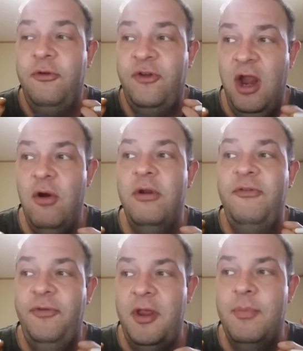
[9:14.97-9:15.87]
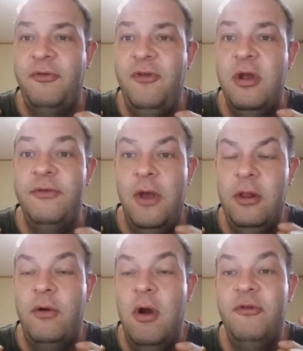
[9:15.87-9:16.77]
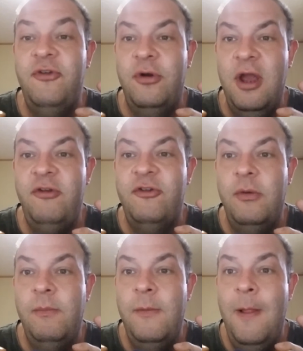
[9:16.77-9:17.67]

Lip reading: terrorist sleeper cells all across your nation.